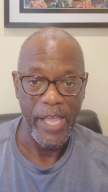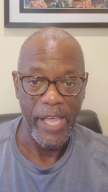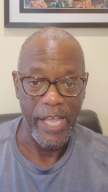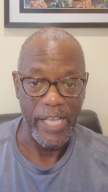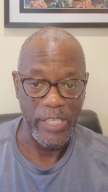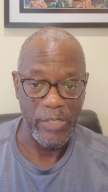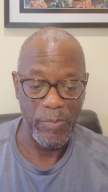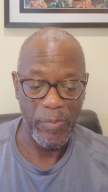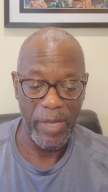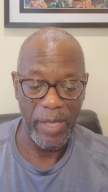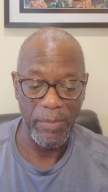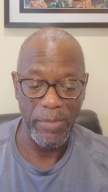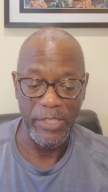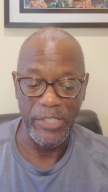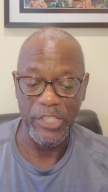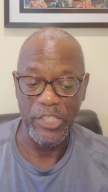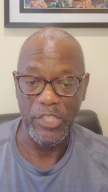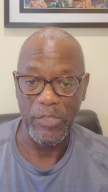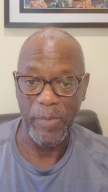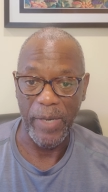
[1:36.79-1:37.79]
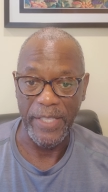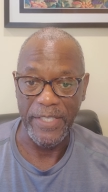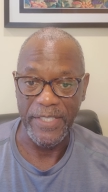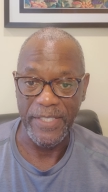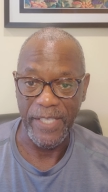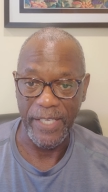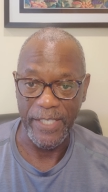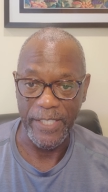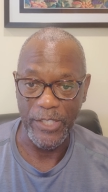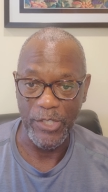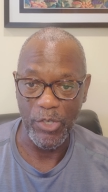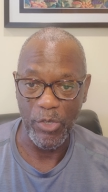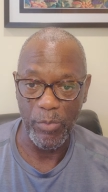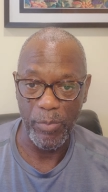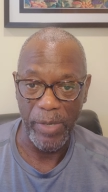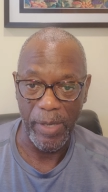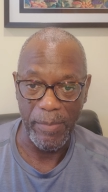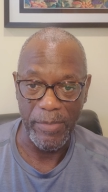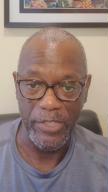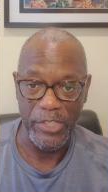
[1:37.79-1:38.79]
as published by the Sunday School
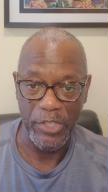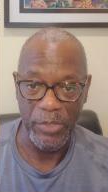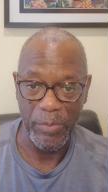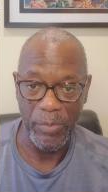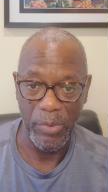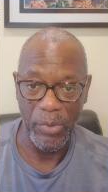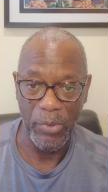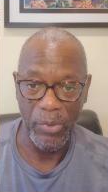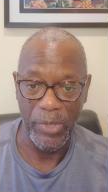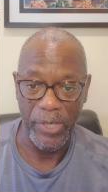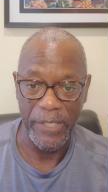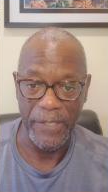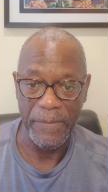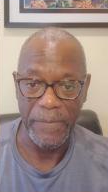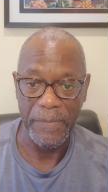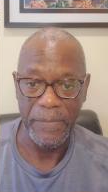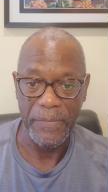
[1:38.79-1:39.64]
Publishing Board.